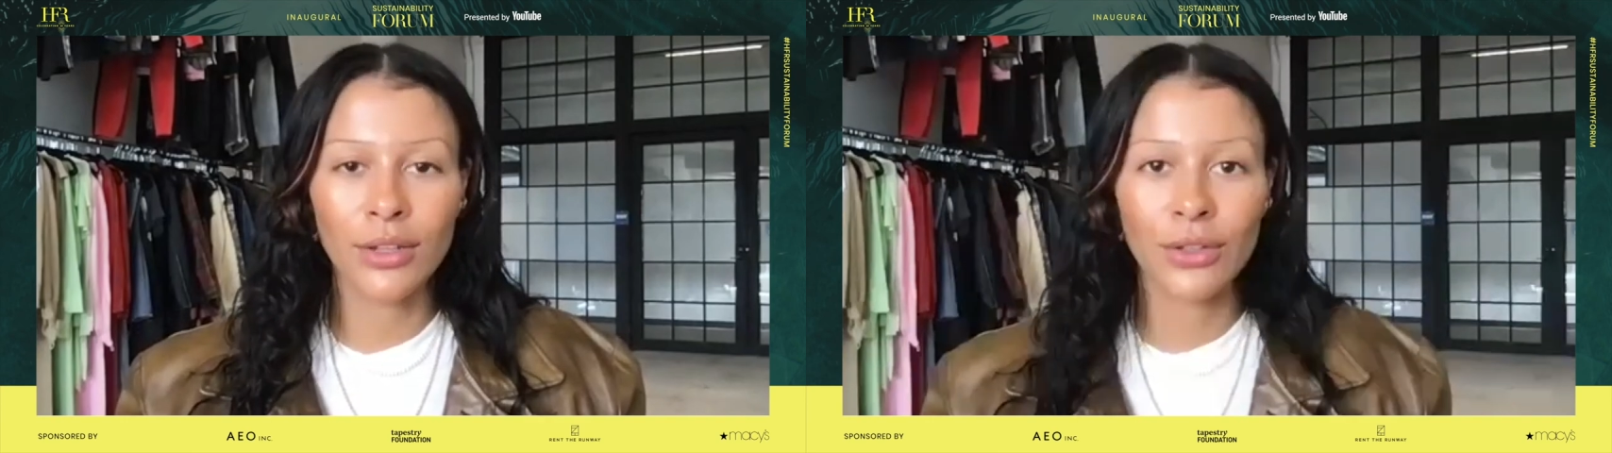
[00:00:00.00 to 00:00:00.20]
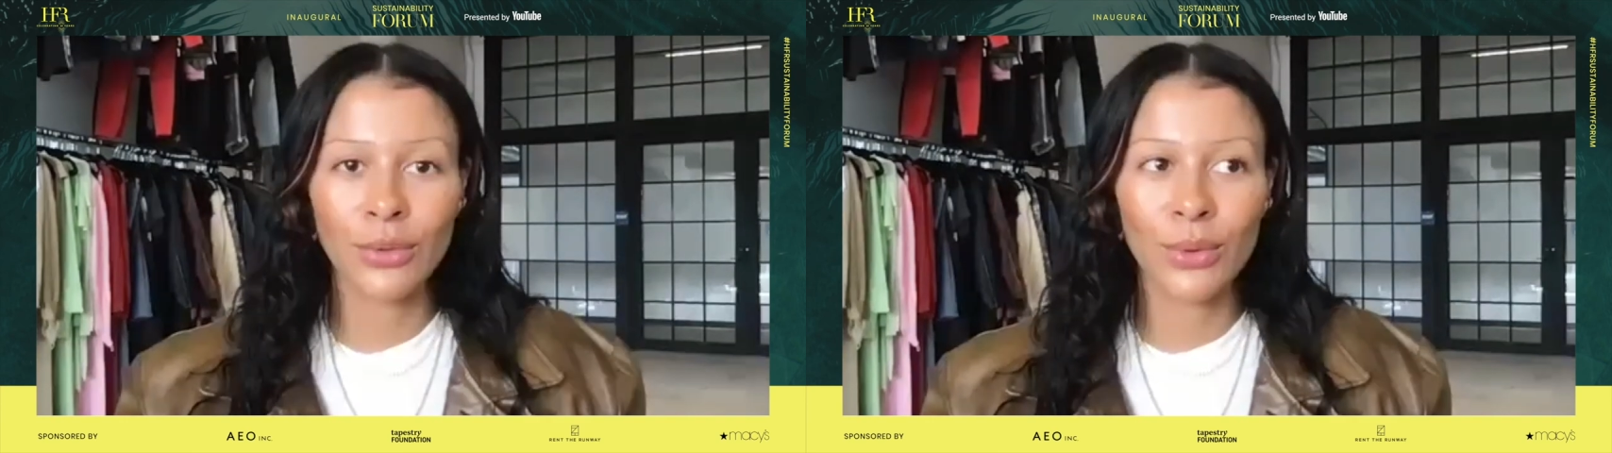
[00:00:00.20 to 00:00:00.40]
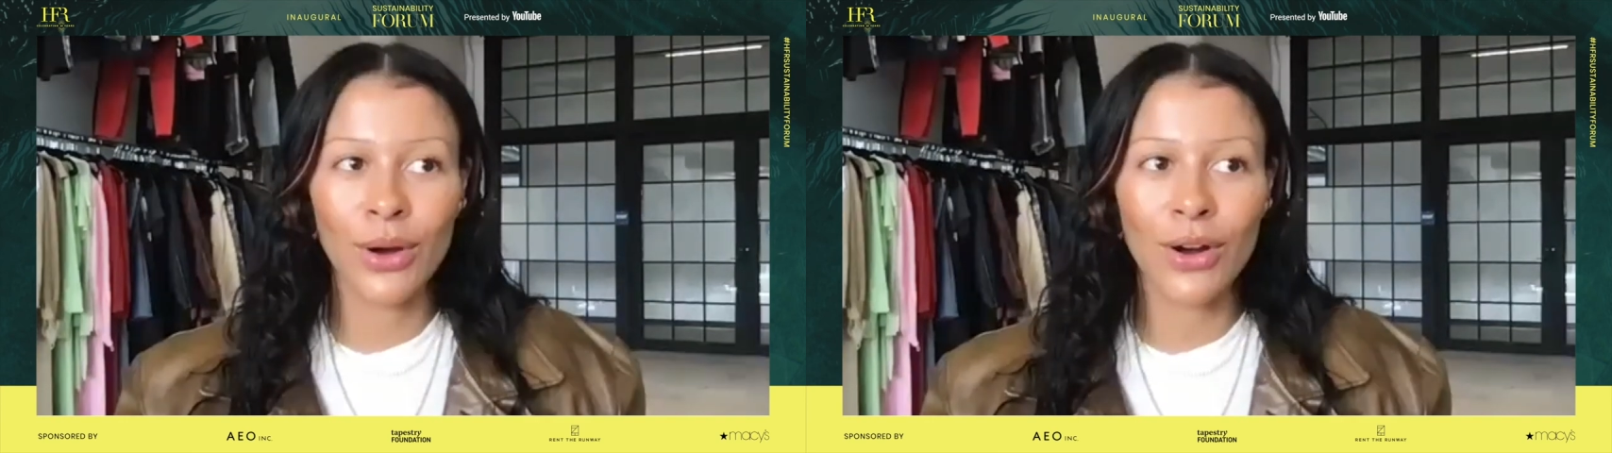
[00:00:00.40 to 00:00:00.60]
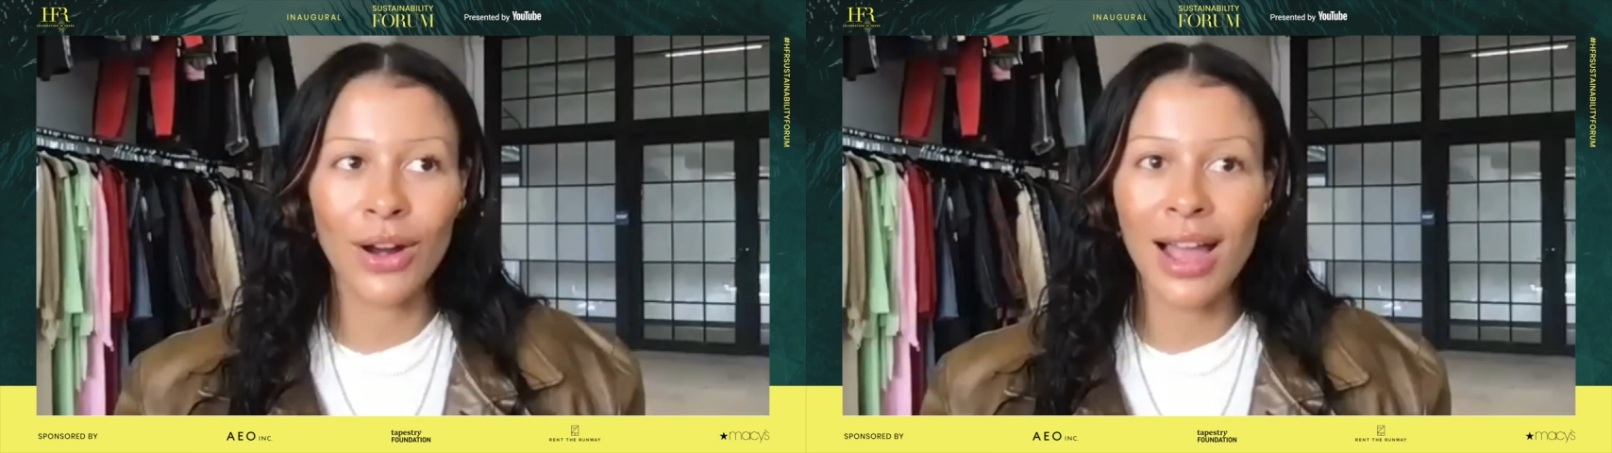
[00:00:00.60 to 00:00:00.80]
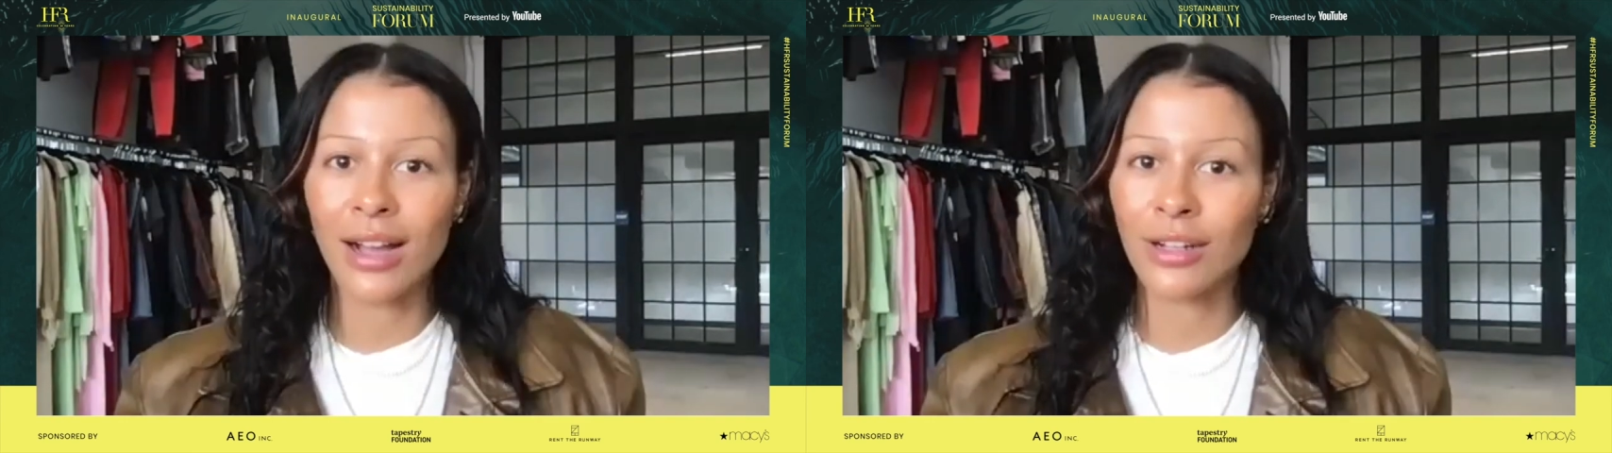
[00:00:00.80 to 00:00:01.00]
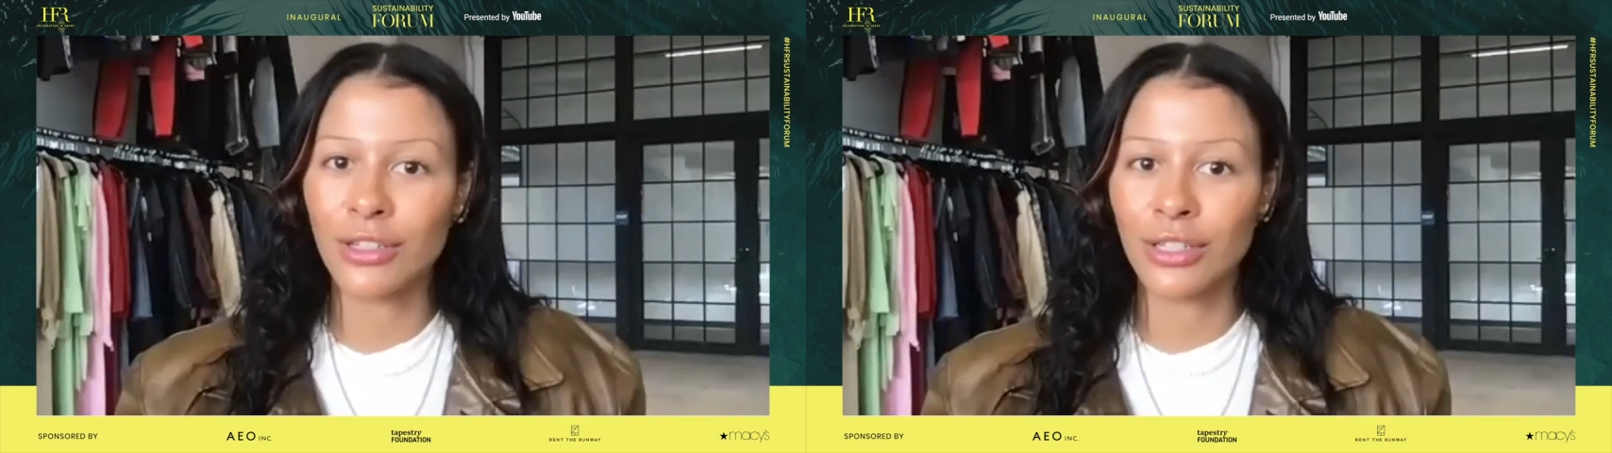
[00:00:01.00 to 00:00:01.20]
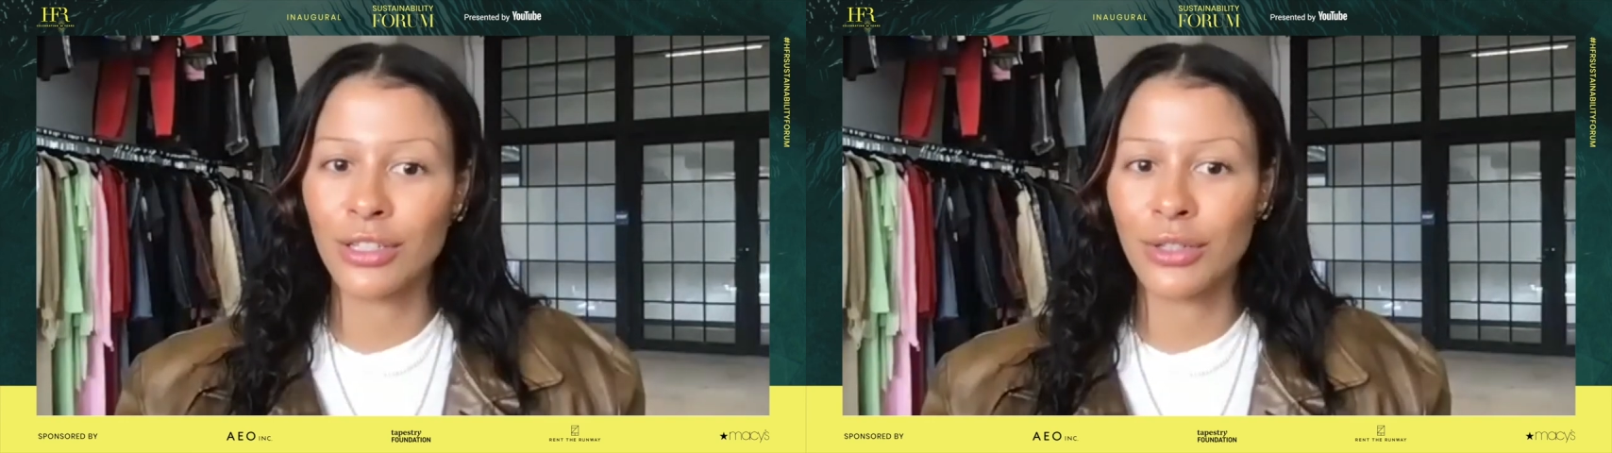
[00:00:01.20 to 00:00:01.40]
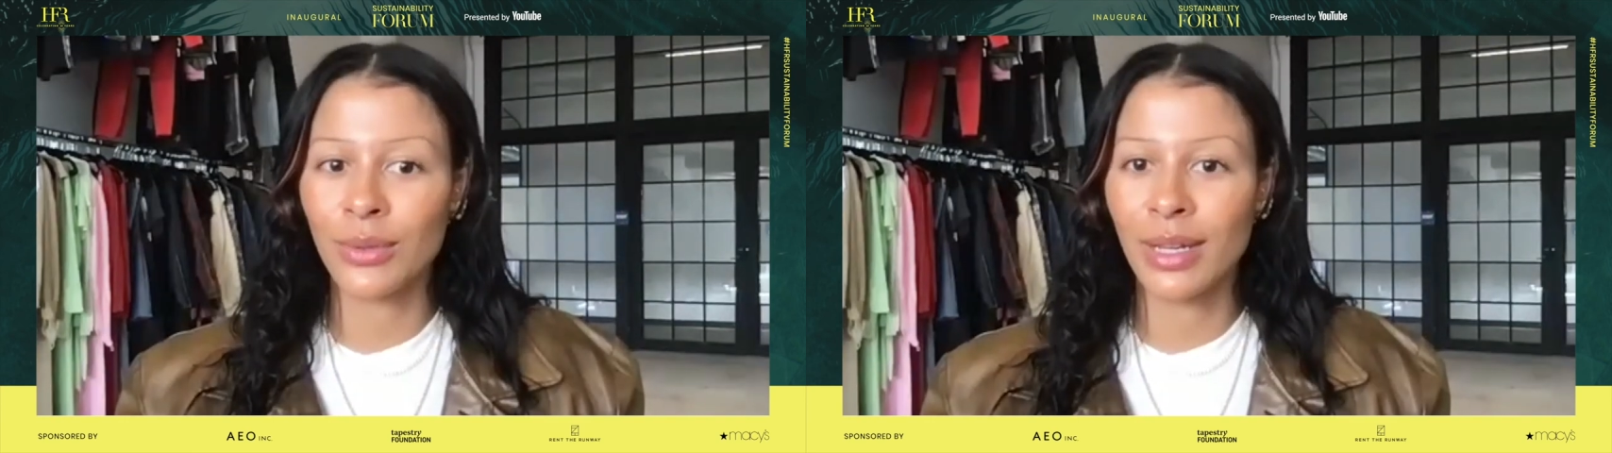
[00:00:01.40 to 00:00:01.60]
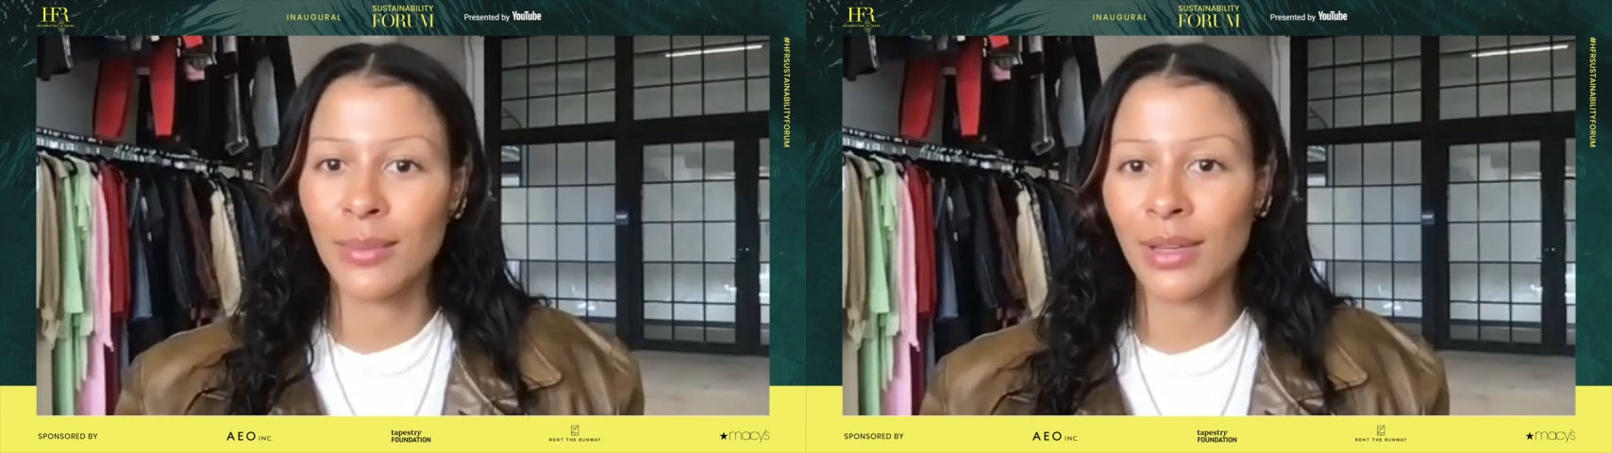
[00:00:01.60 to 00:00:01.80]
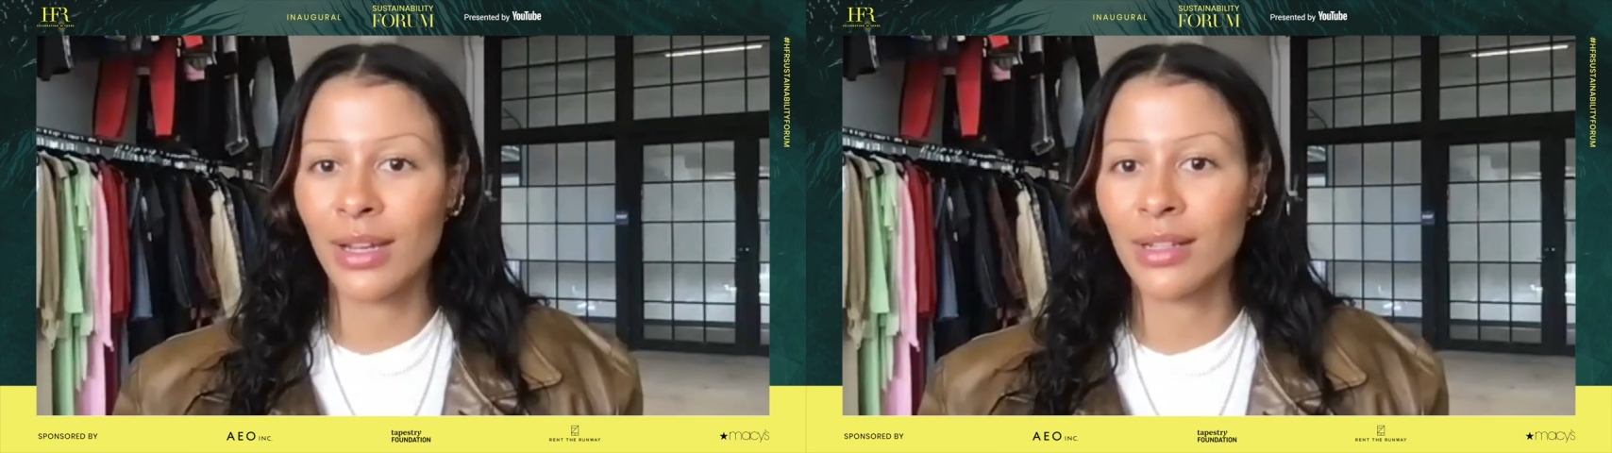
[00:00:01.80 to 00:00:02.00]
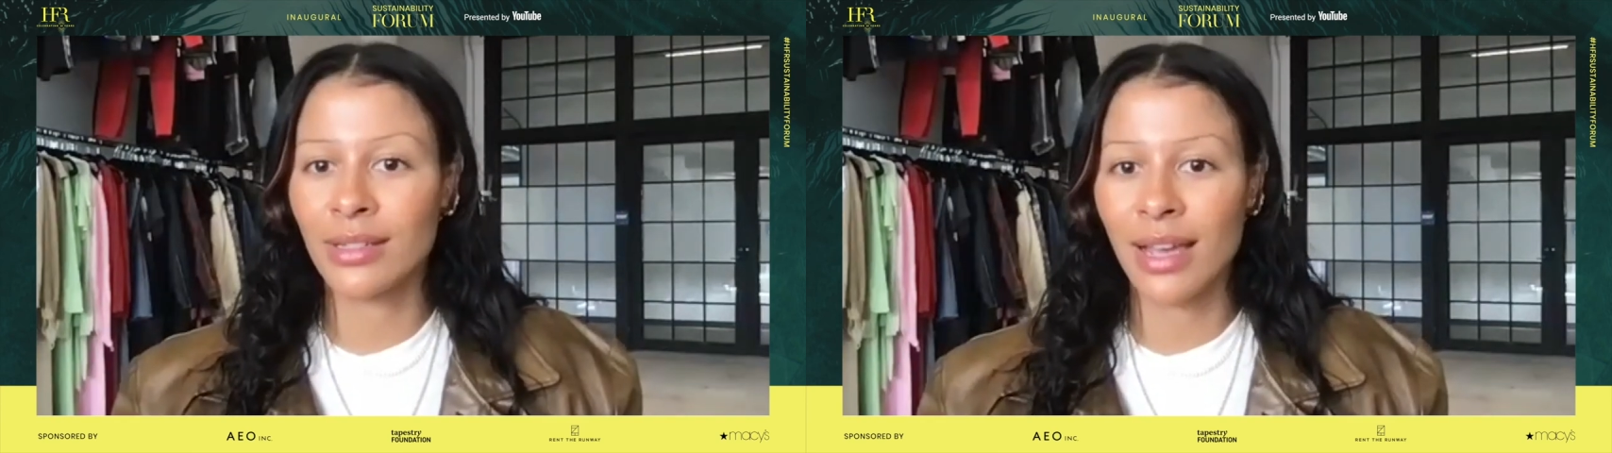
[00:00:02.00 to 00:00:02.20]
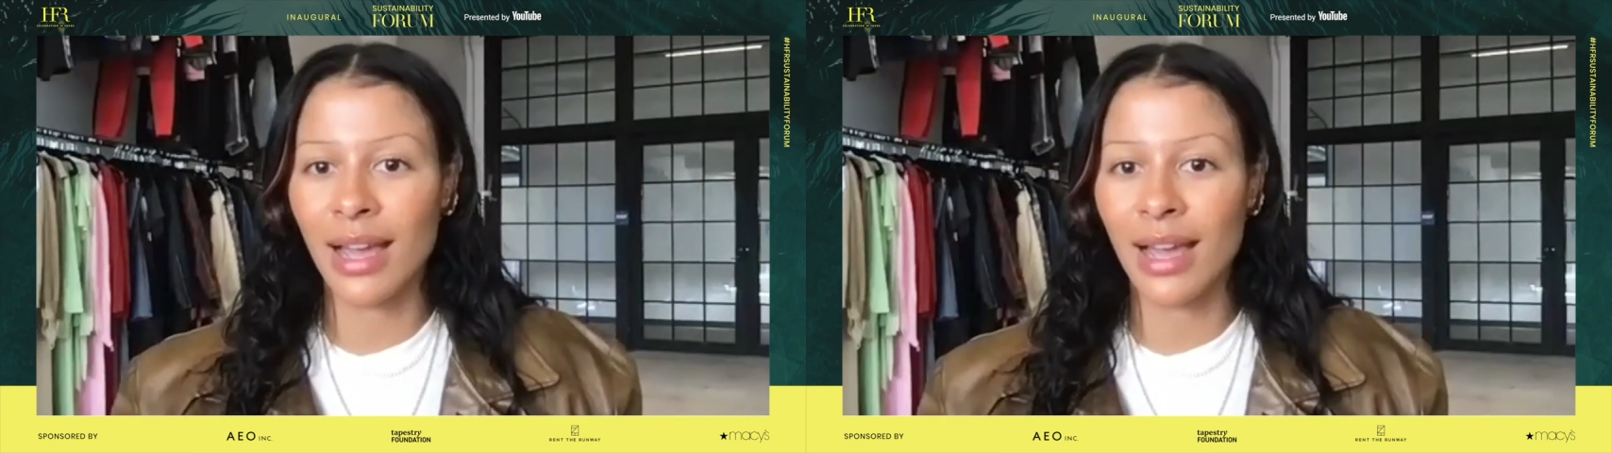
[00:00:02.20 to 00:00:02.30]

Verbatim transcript: you are actually doing because